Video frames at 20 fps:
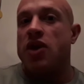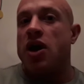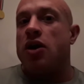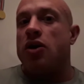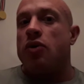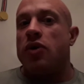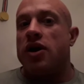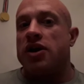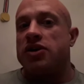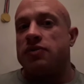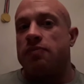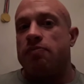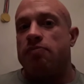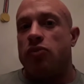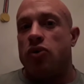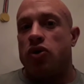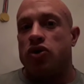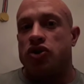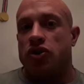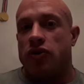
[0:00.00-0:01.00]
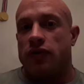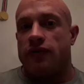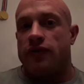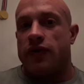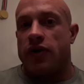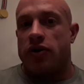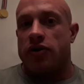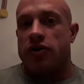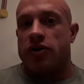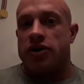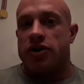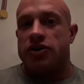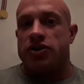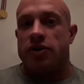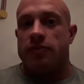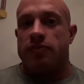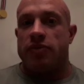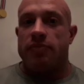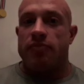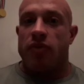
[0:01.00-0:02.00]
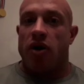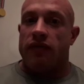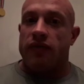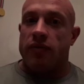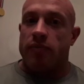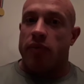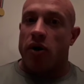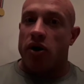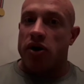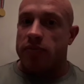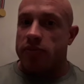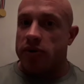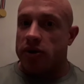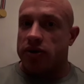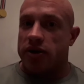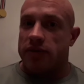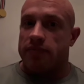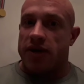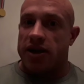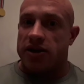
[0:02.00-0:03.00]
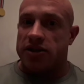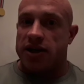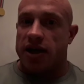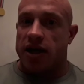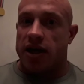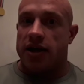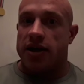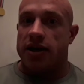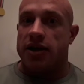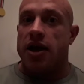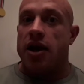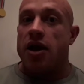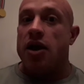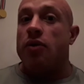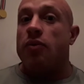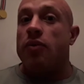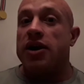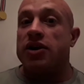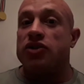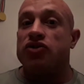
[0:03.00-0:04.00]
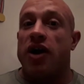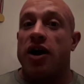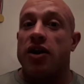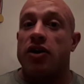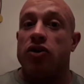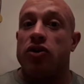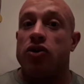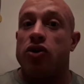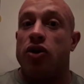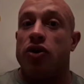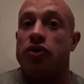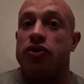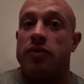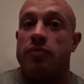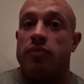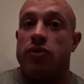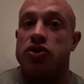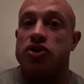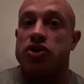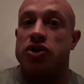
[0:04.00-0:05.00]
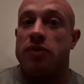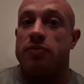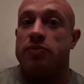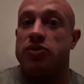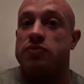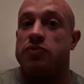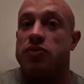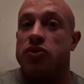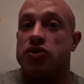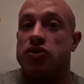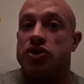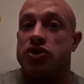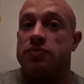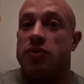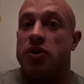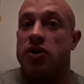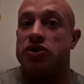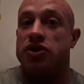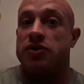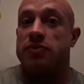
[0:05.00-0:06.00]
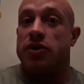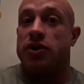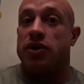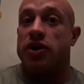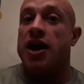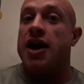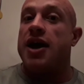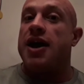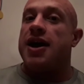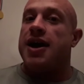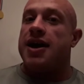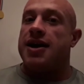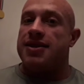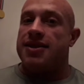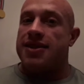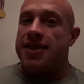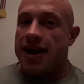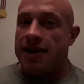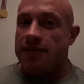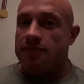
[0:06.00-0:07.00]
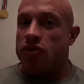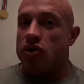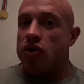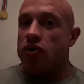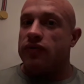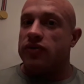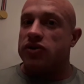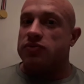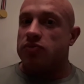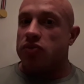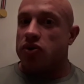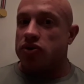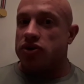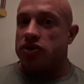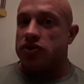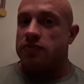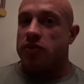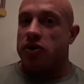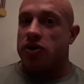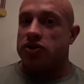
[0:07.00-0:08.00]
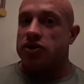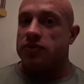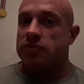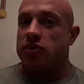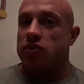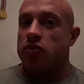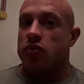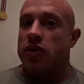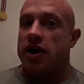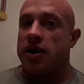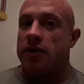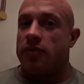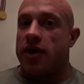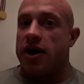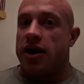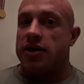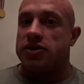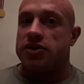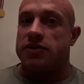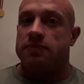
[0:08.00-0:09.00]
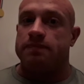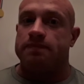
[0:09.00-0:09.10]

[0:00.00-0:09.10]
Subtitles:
whereas a muscle focus would be more of a bodybuilding mentality where you're trying to load the muscle up as much as possible and then move as much as possible weight wise.